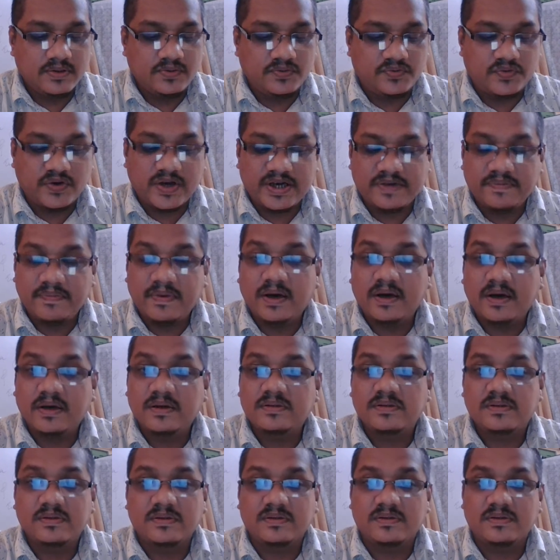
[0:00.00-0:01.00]
20
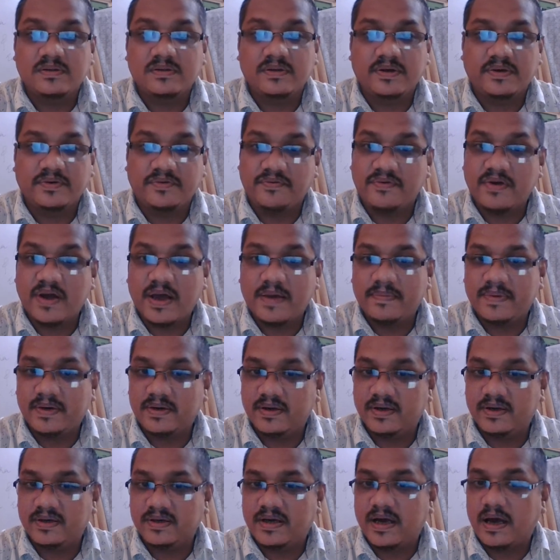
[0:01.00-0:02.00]
marks grammar
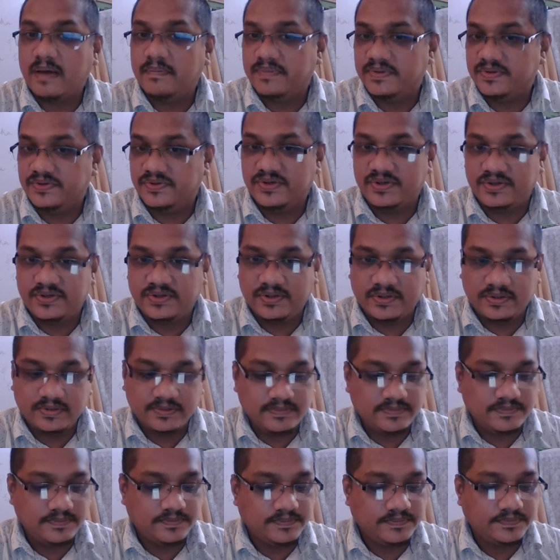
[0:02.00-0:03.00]
and
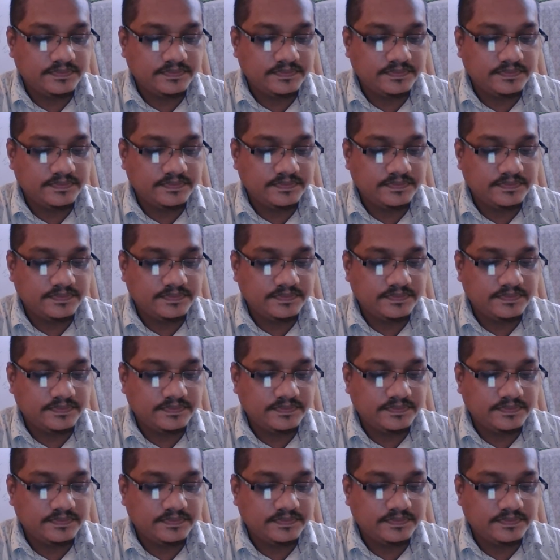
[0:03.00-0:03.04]
composition.